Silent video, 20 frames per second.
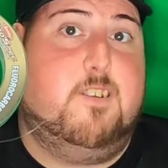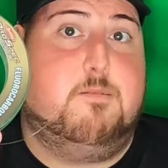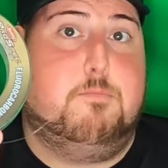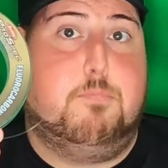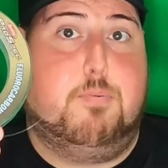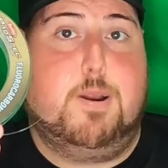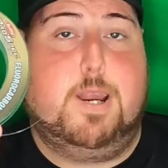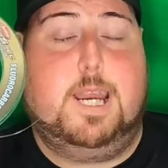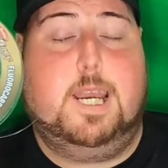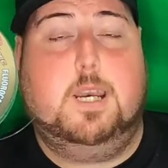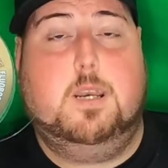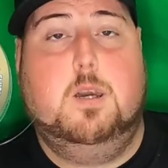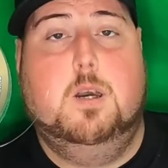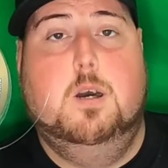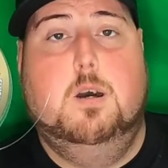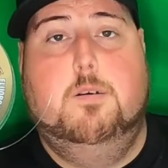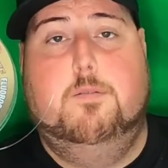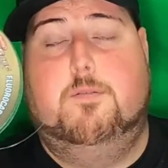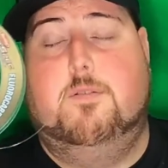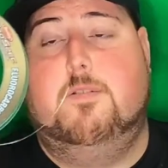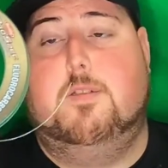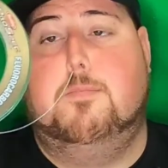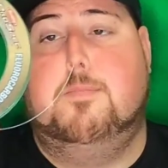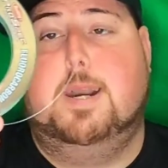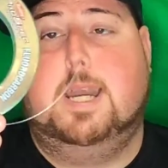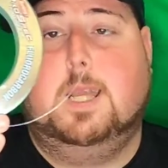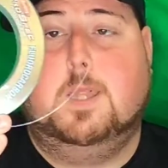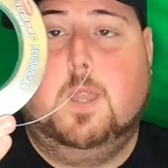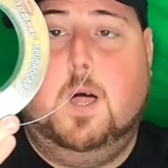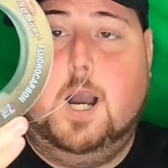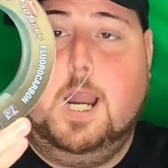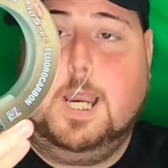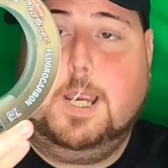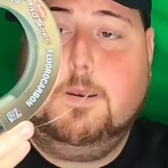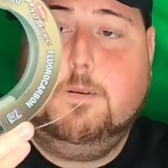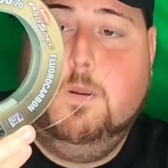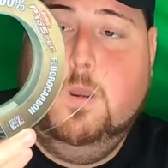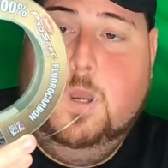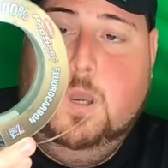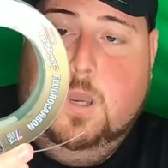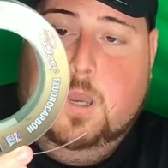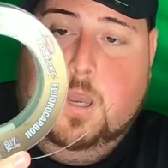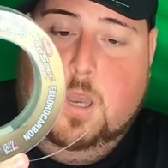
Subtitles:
has braid for the main line.